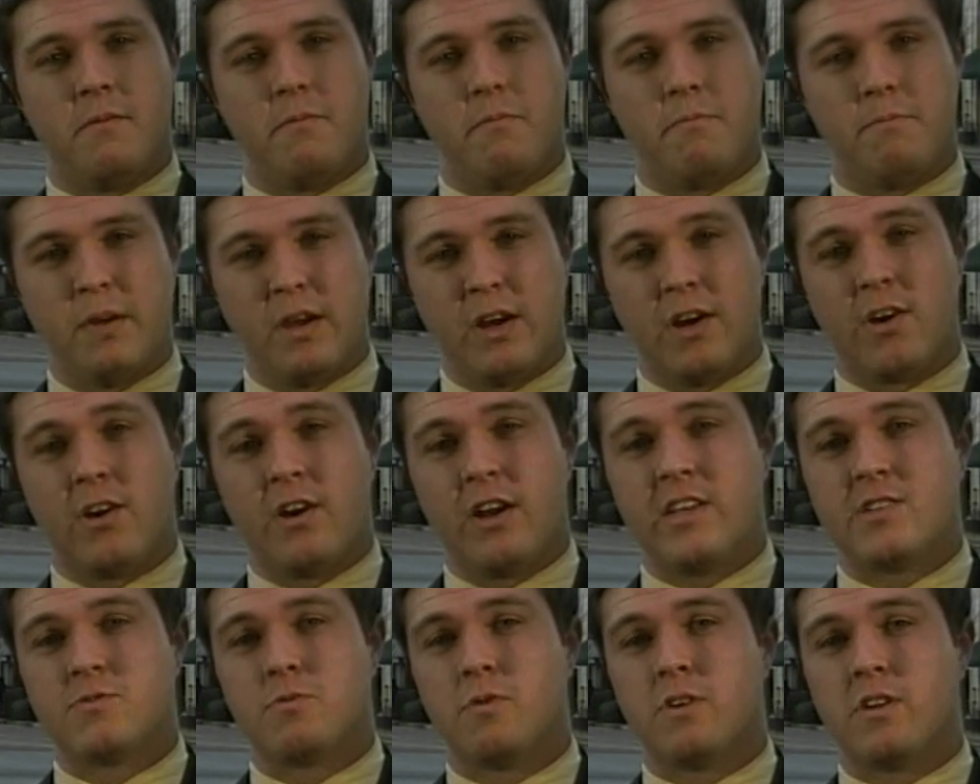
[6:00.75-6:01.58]
beer
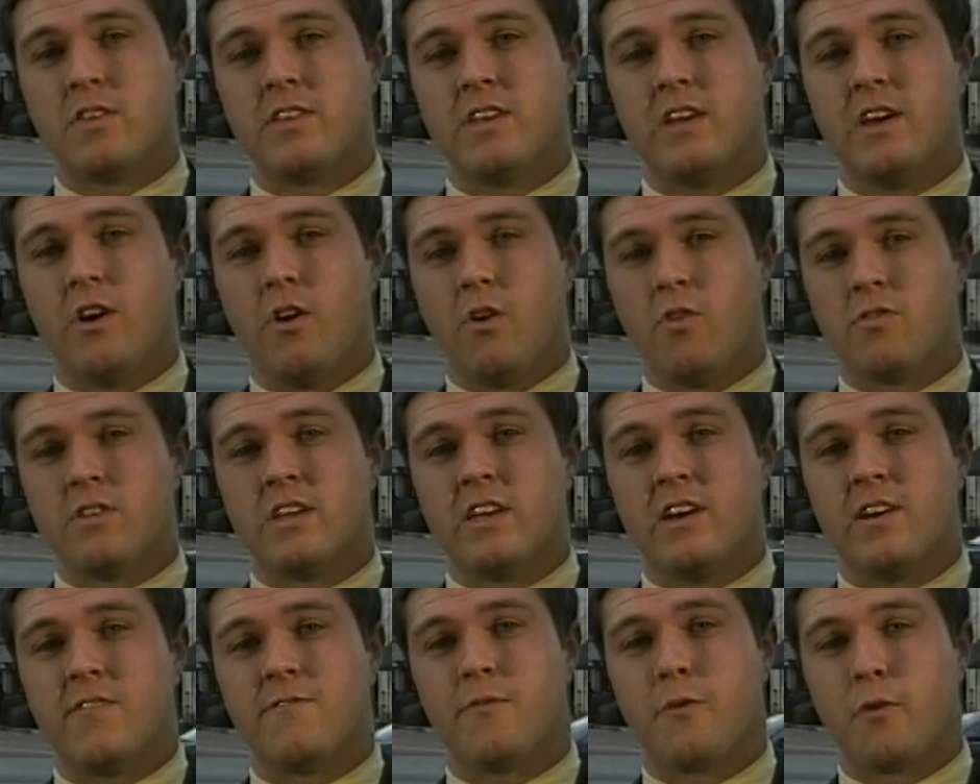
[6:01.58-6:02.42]
is one of the only
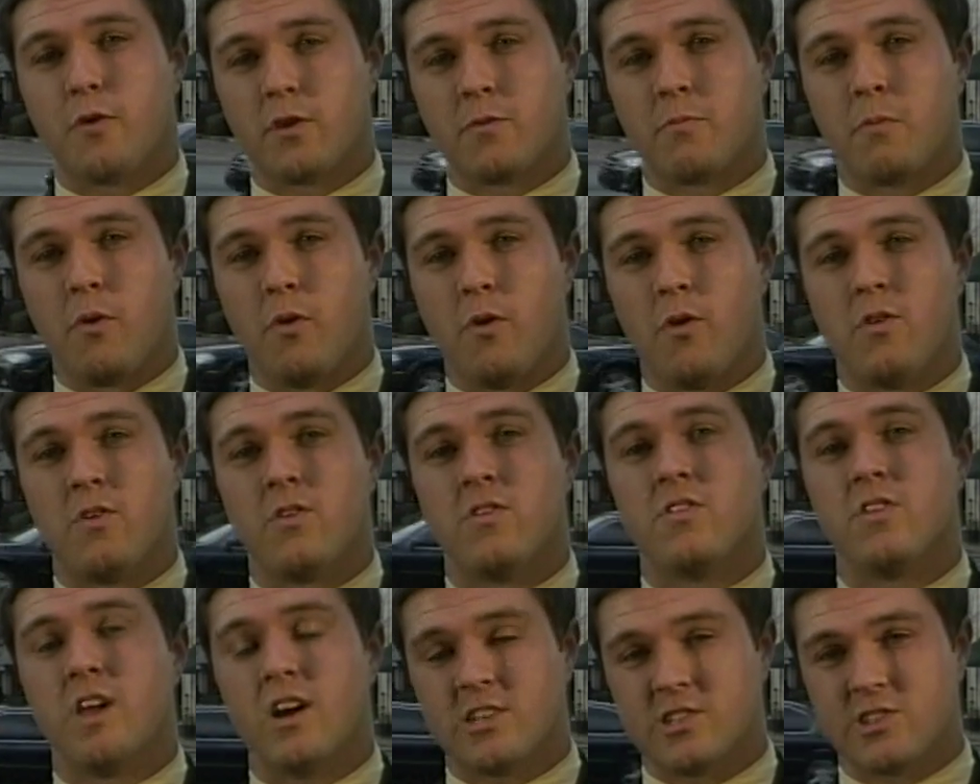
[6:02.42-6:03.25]
affordable
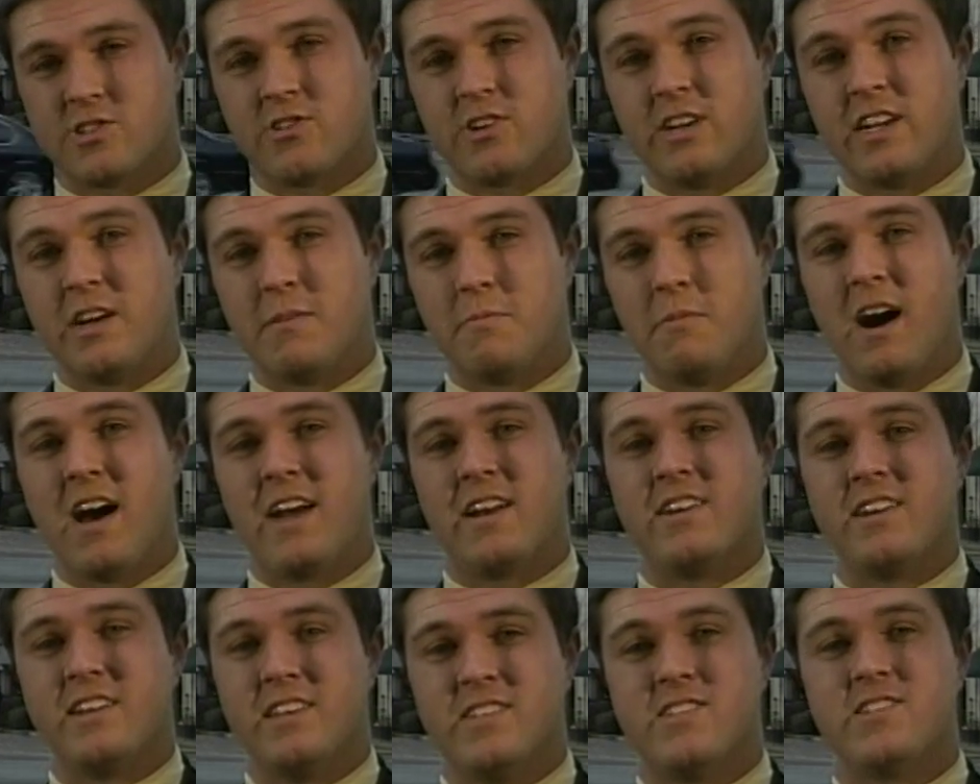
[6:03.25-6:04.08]
luxury
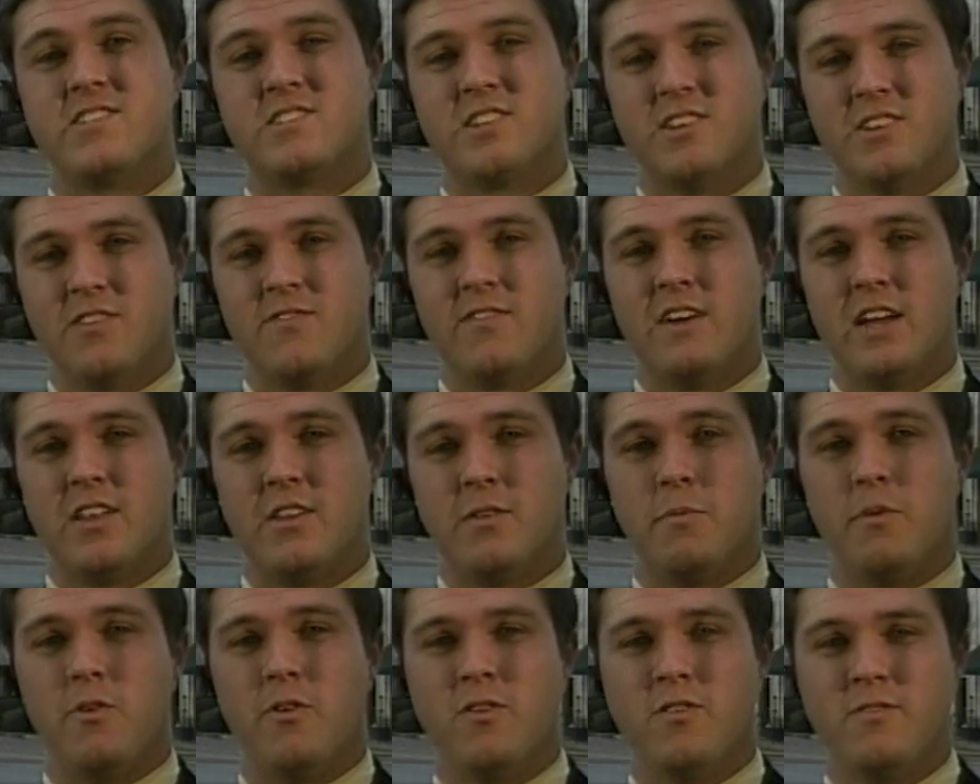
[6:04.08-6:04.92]
commodities still
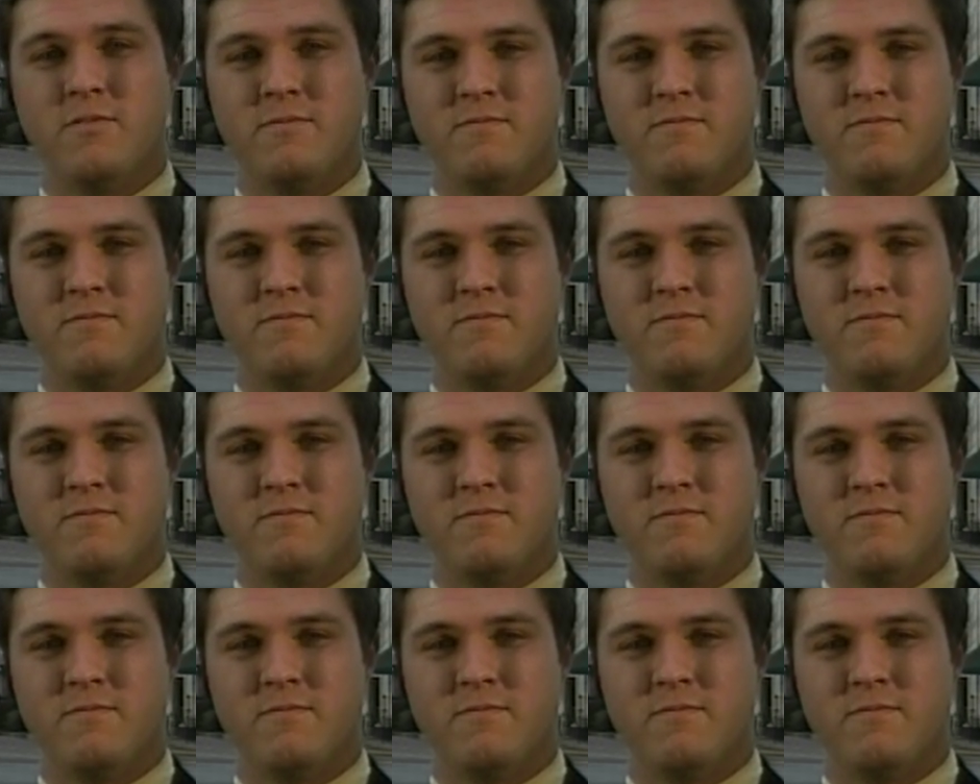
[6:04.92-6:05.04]
available.